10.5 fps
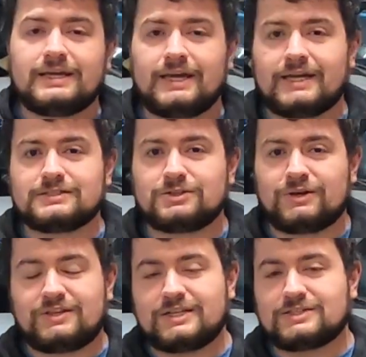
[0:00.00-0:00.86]
And
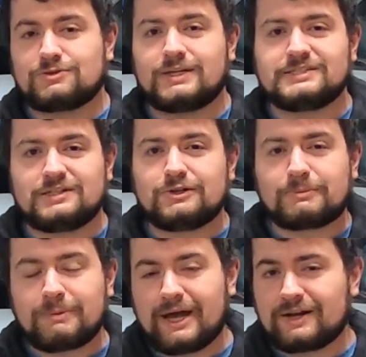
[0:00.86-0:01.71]
so I think it's crazy to
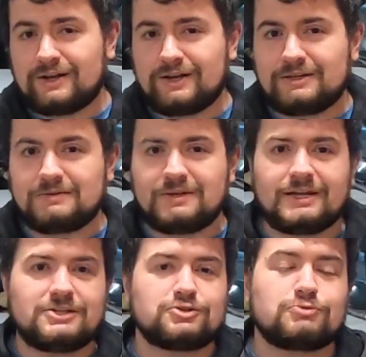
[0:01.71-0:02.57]
look back on,
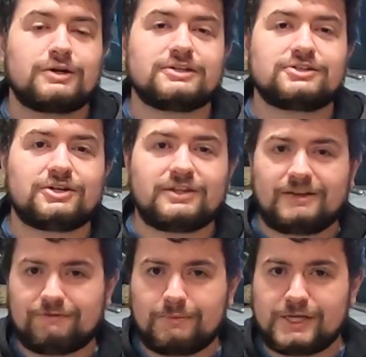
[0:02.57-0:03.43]
and I just wanted to share
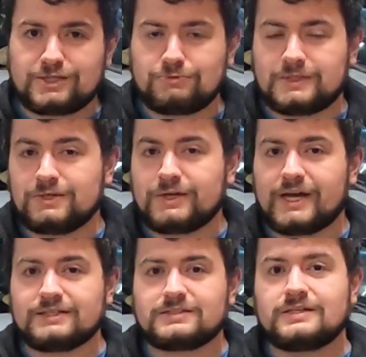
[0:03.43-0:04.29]
that information with you
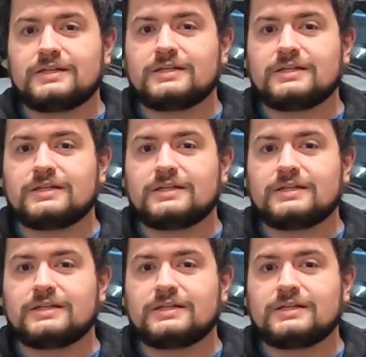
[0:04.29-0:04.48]
guys.